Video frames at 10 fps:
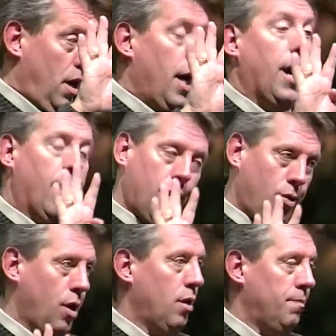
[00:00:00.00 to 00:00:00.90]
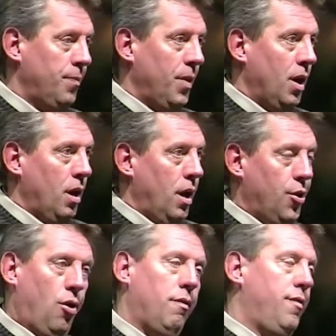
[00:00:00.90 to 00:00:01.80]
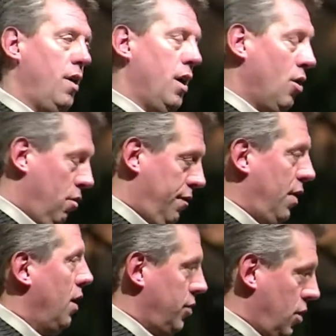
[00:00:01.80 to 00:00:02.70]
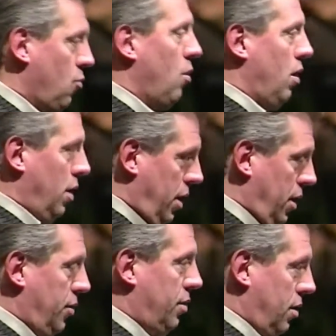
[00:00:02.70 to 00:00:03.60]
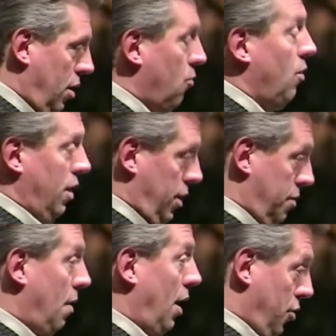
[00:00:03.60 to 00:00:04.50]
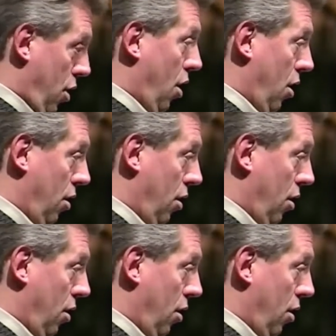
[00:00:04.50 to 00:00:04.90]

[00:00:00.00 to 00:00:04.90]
And in all fairness, it really is my turn.